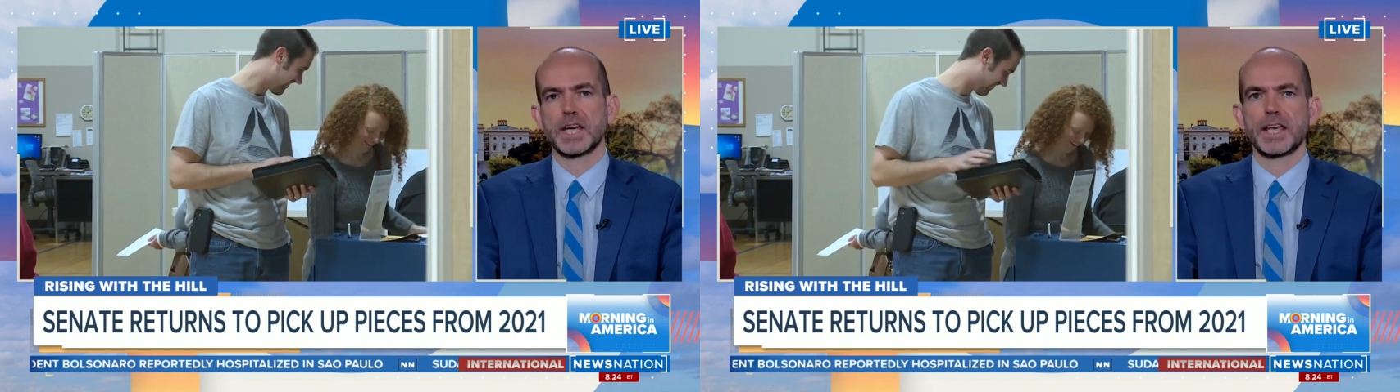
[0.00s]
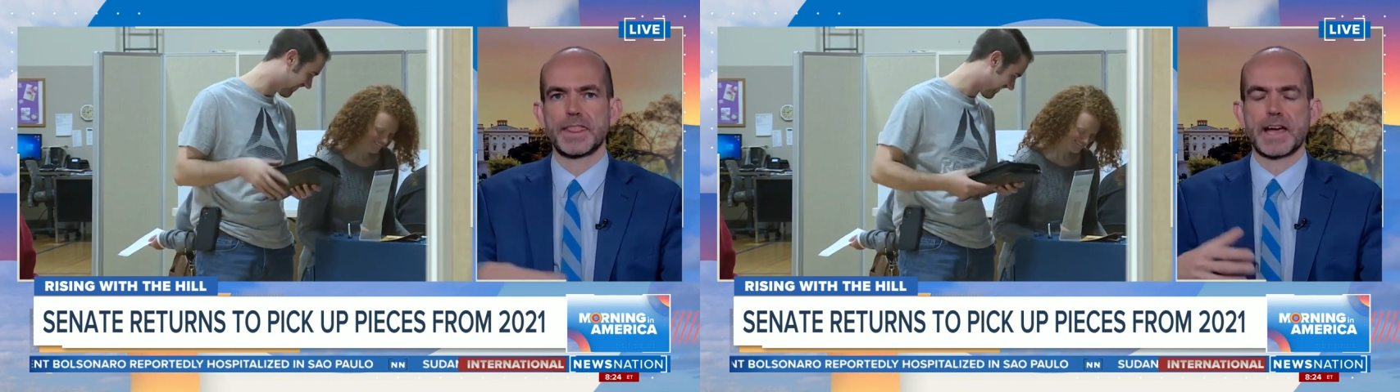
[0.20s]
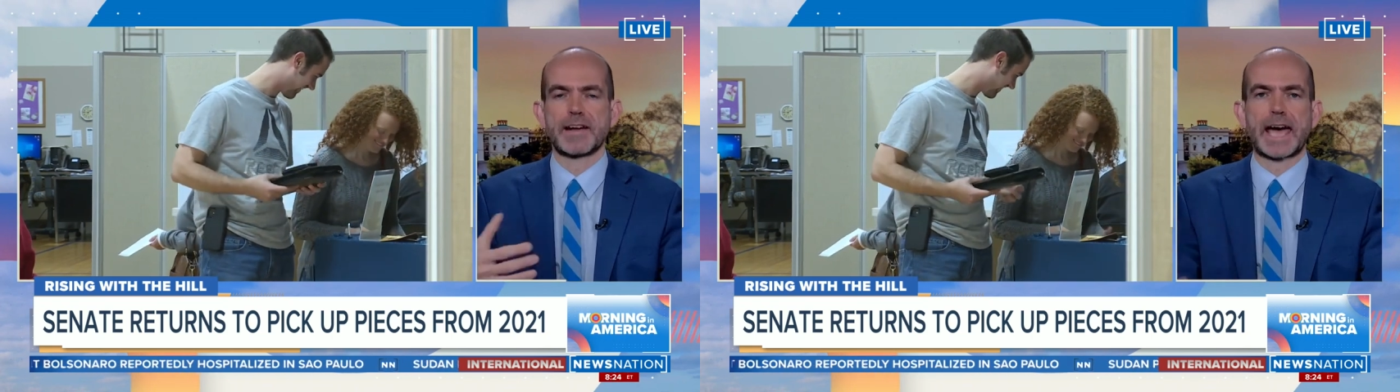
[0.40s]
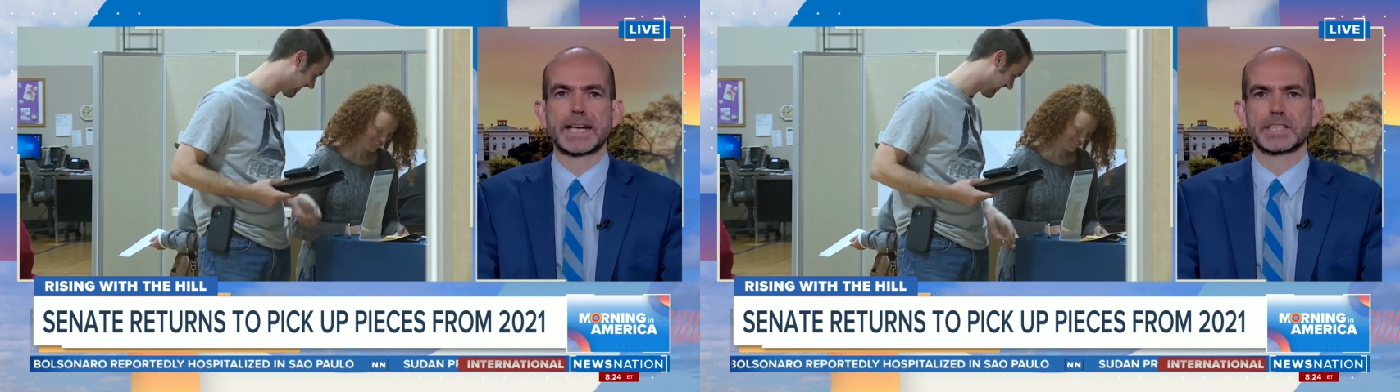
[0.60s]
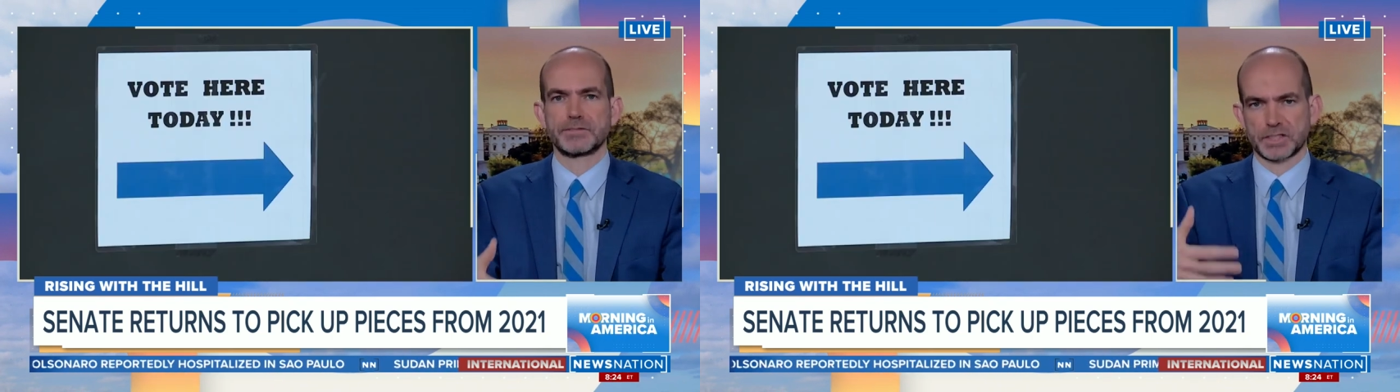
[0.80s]
Their
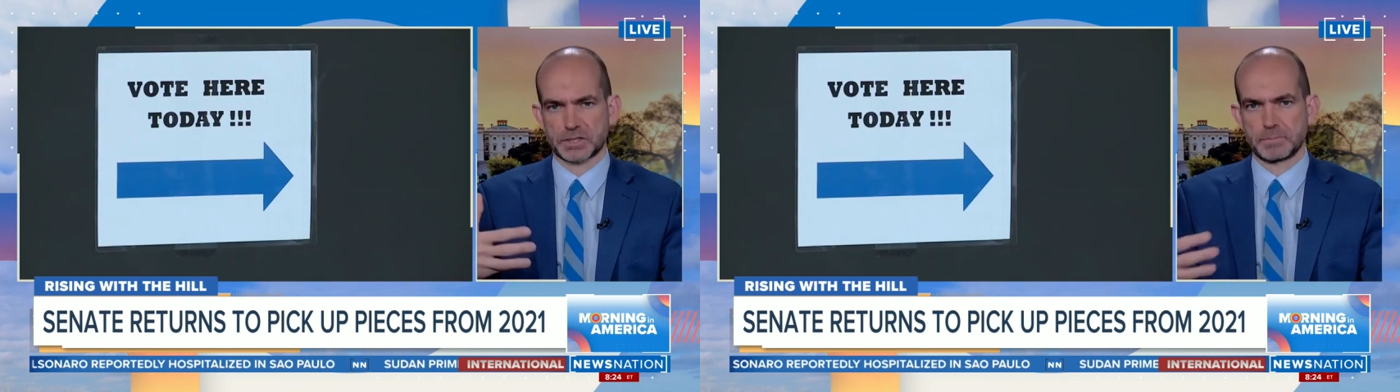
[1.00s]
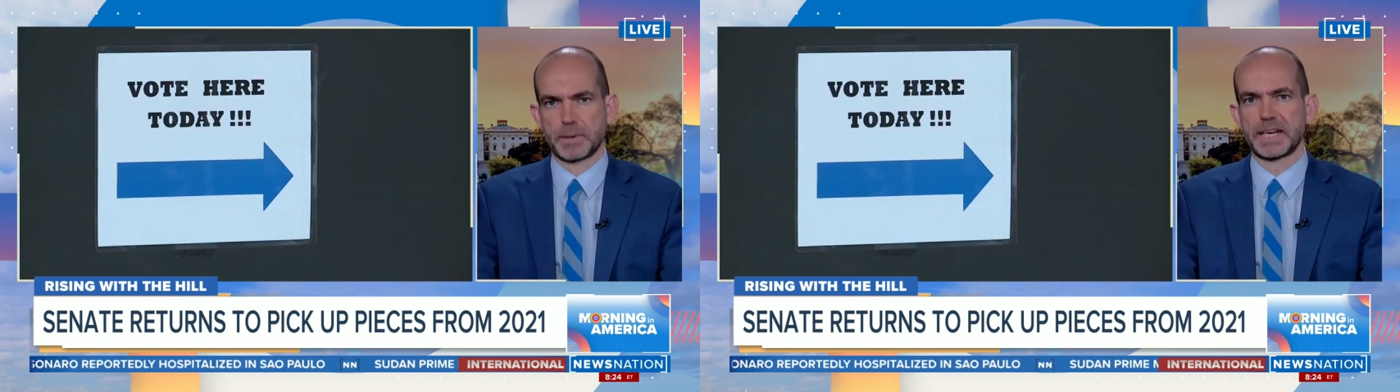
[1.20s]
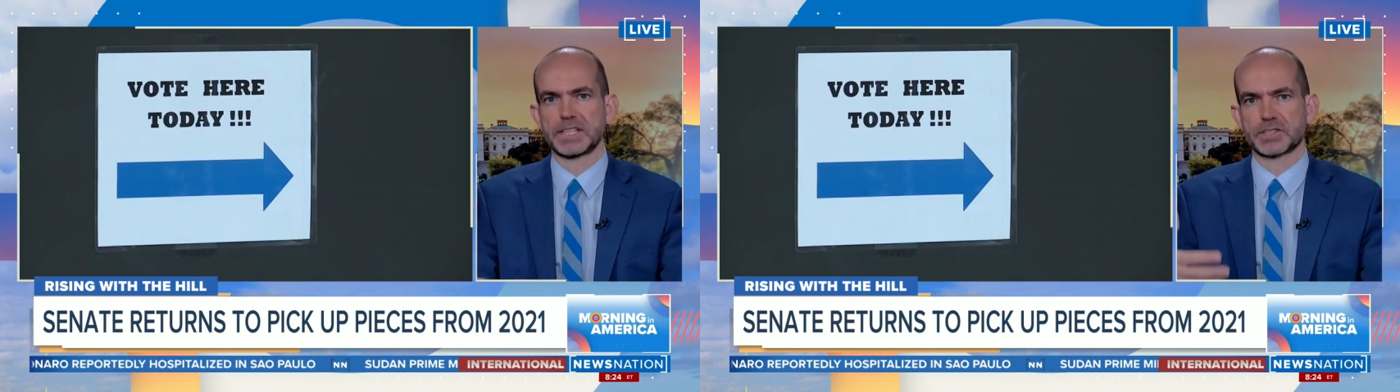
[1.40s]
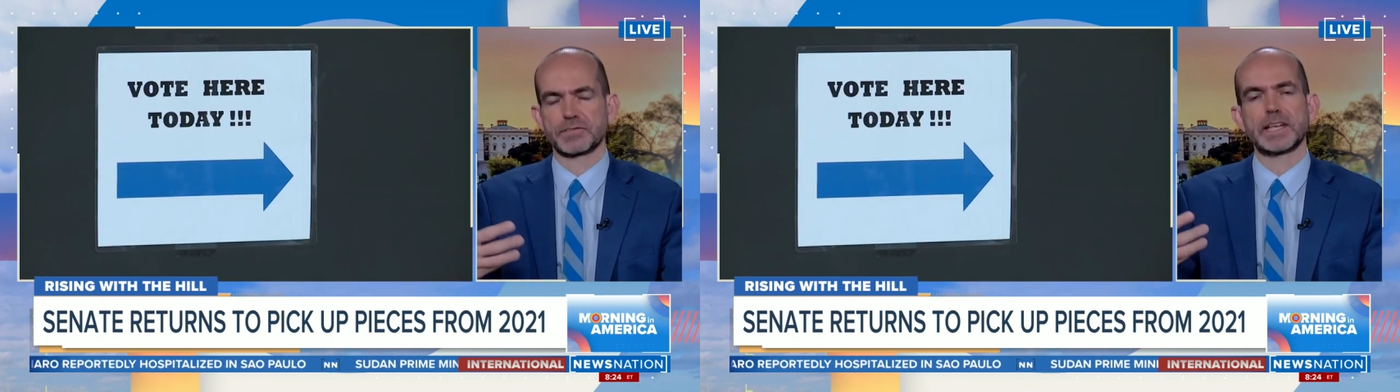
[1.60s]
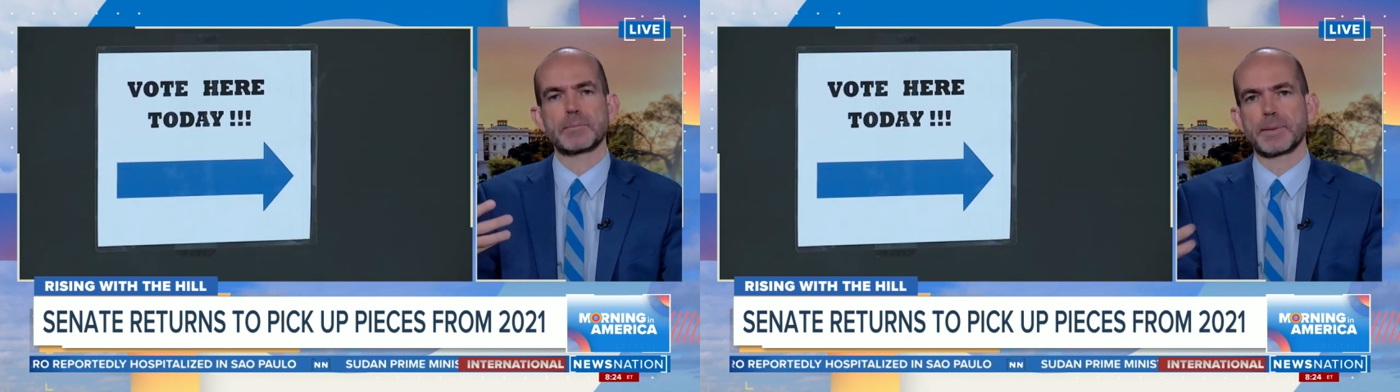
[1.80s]
activist base
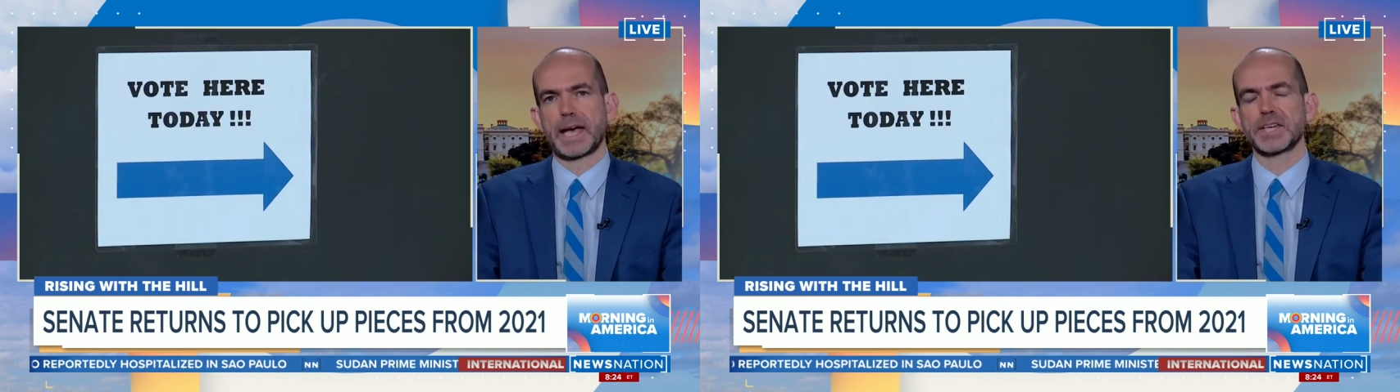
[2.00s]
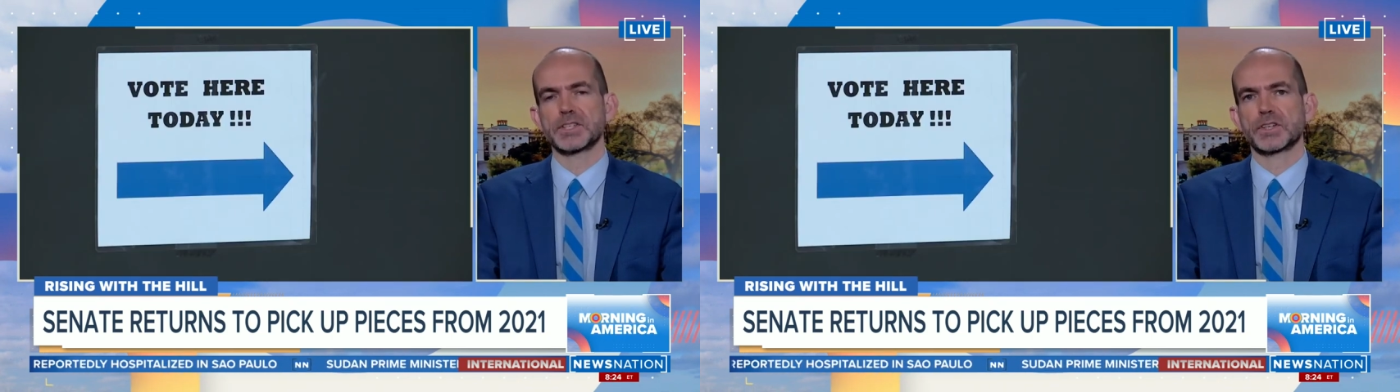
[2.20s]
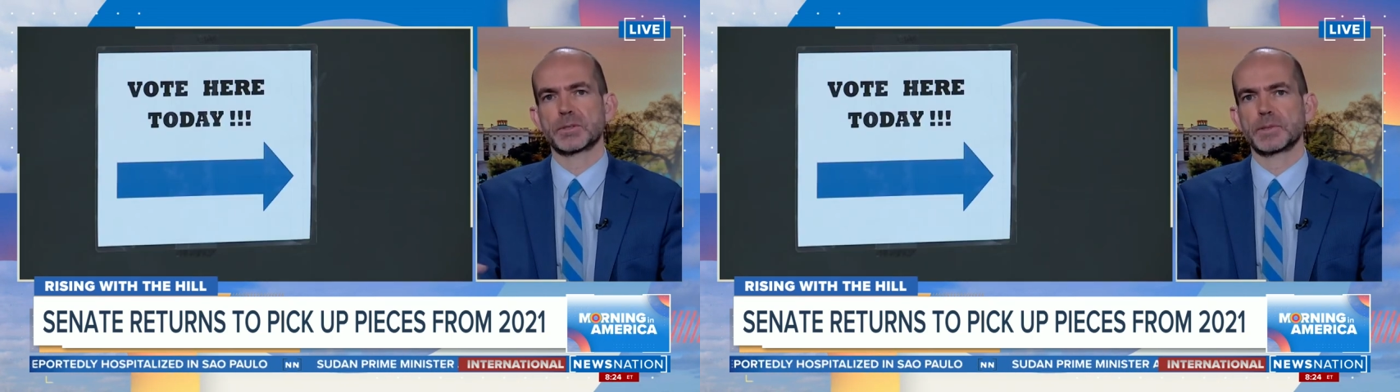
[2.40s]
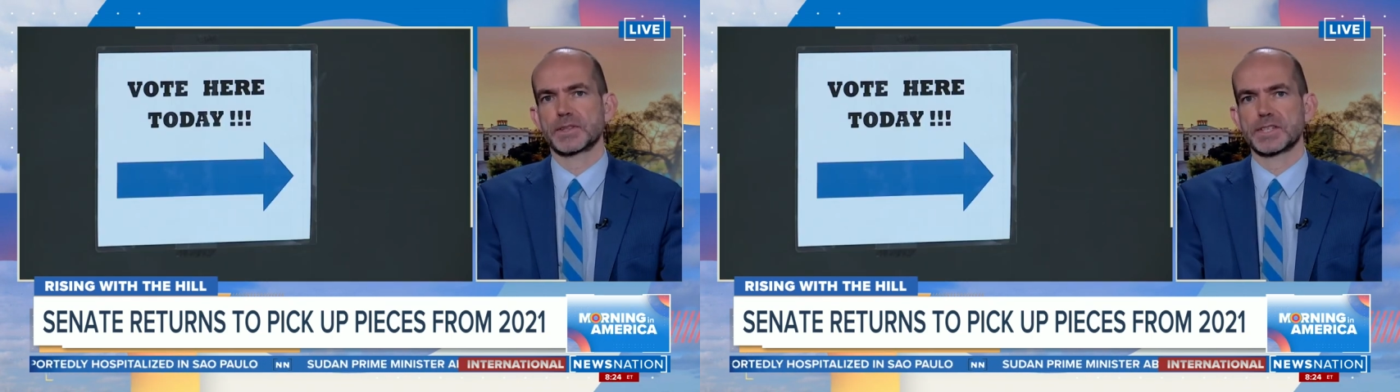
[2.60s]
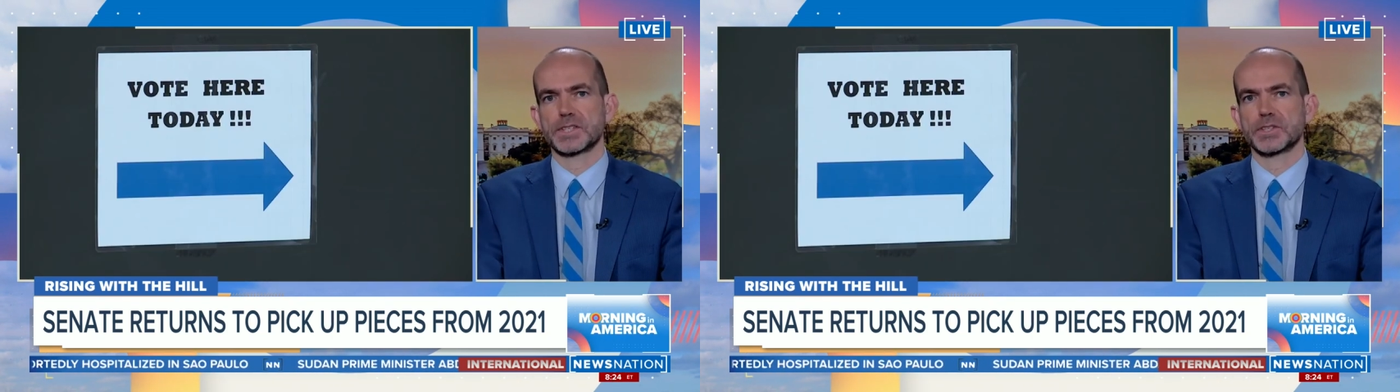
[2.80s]
really passionate about
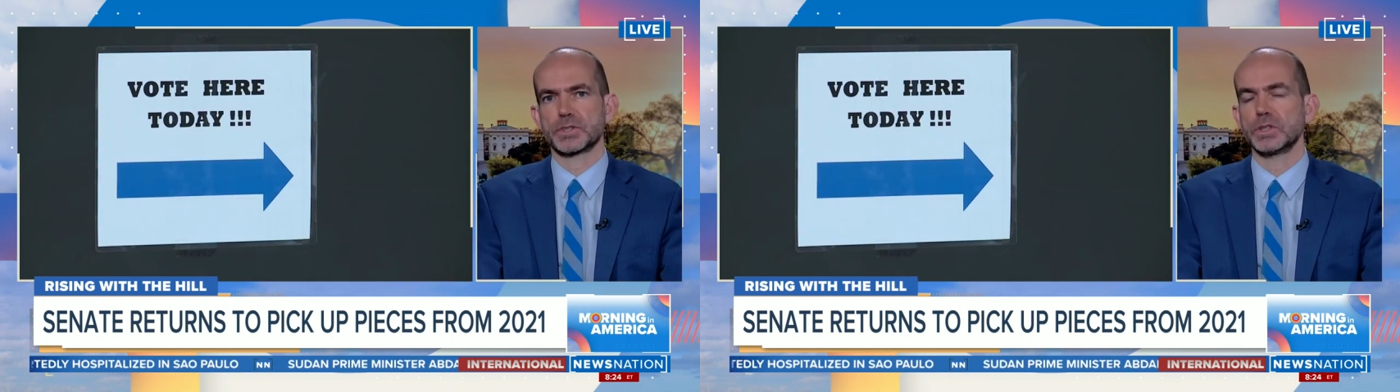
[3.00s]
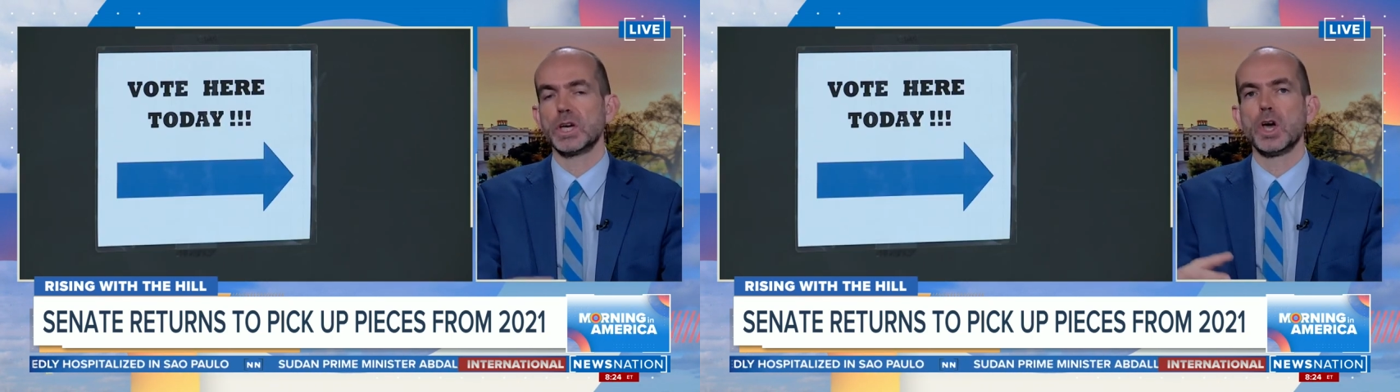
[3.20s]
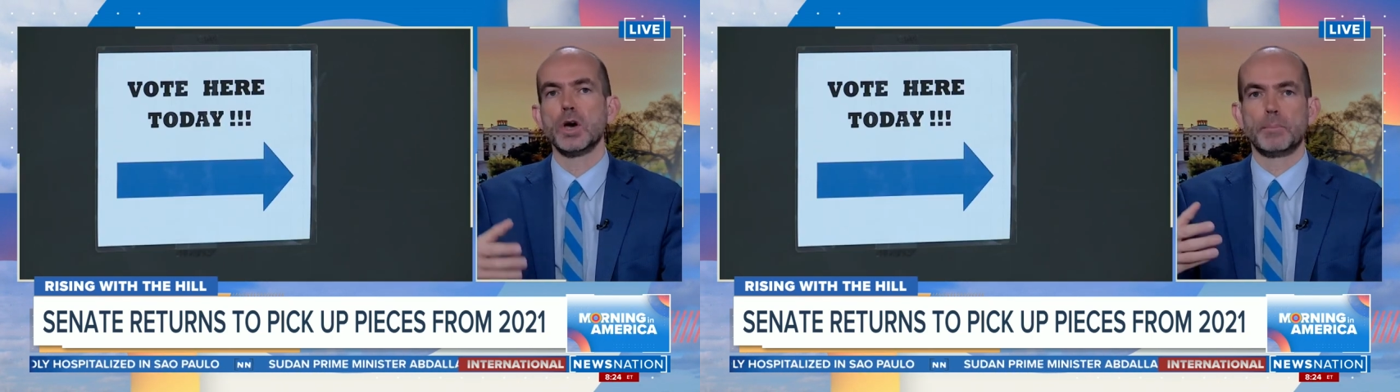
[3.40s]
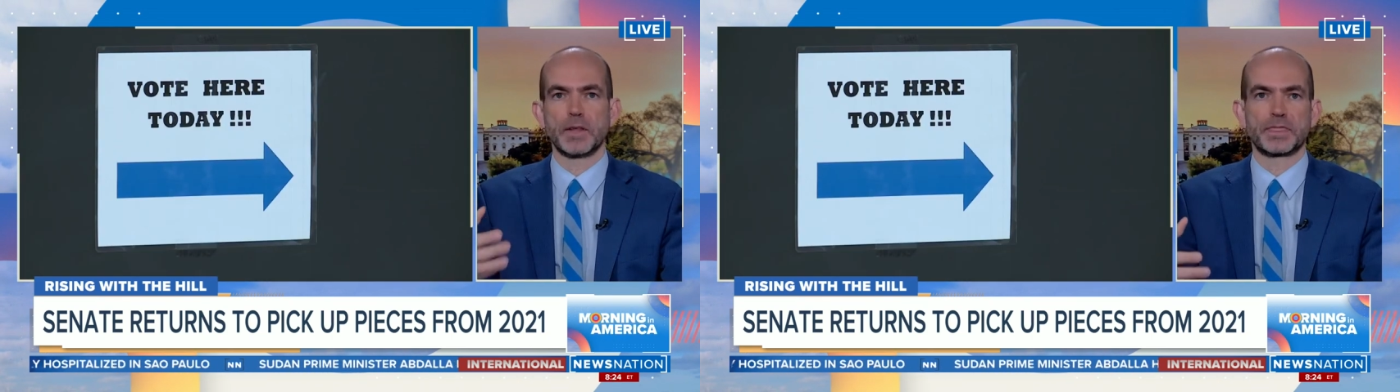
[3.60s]
this issue, but the